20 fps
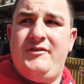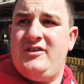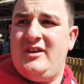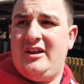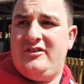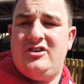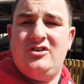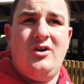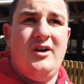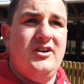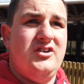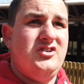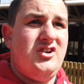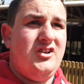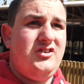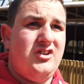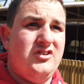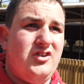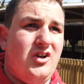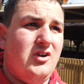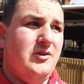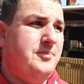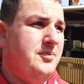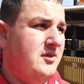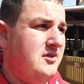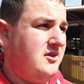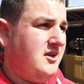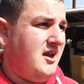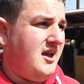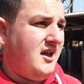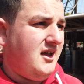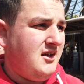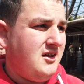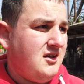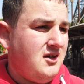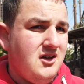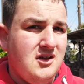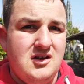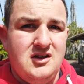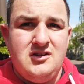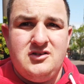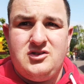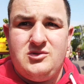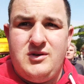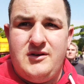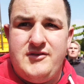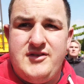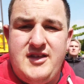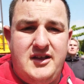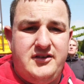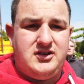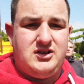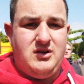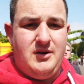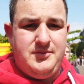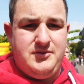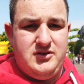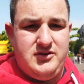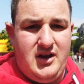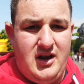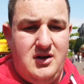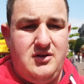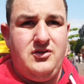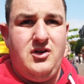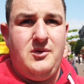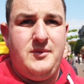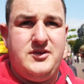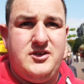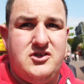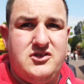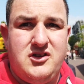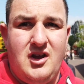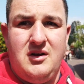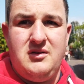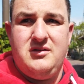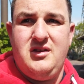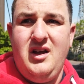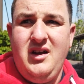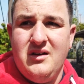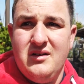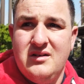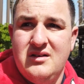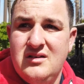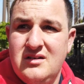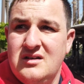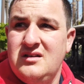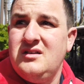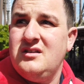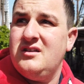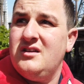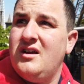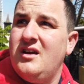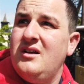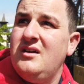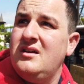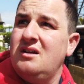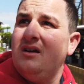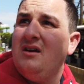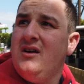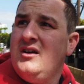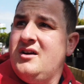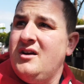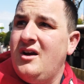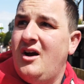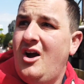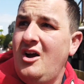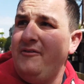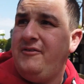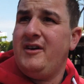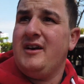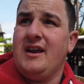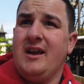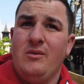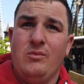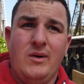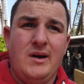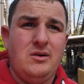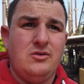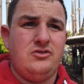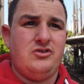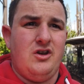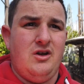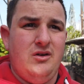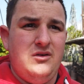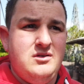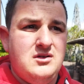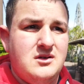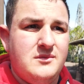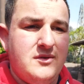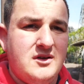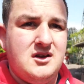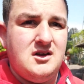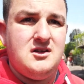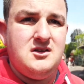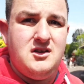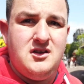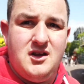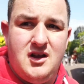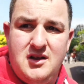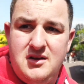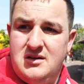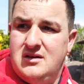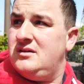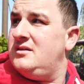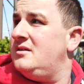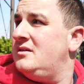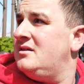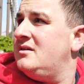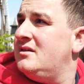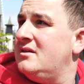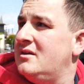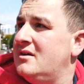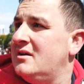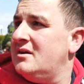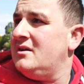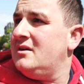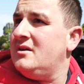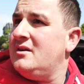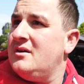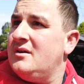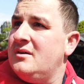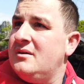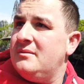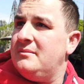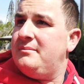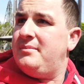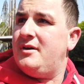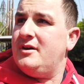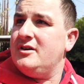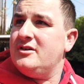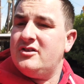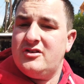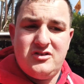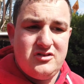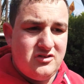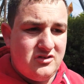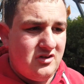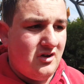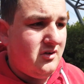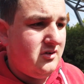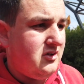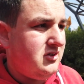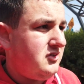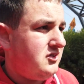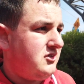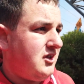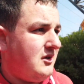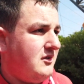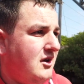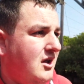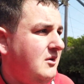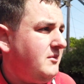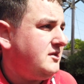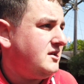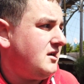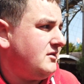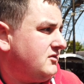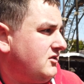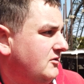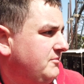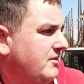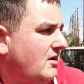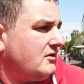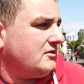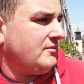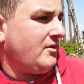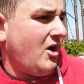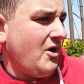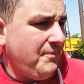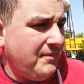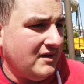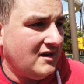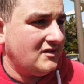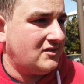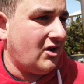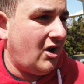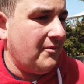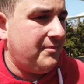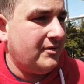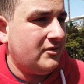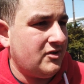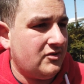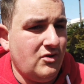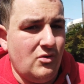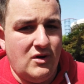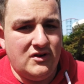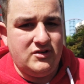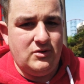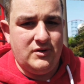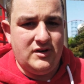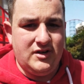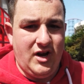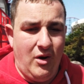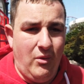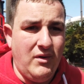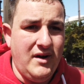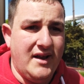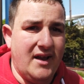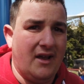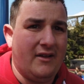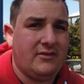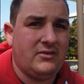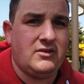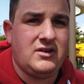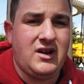even actually got his shutters open yet, so whether that's going to open today or not, we just don't know, you know. Hopefully it will do, I mean, you know. But you just don't know when you come to these parks. I'm hoping it's open because I do actually want to go on it. Let's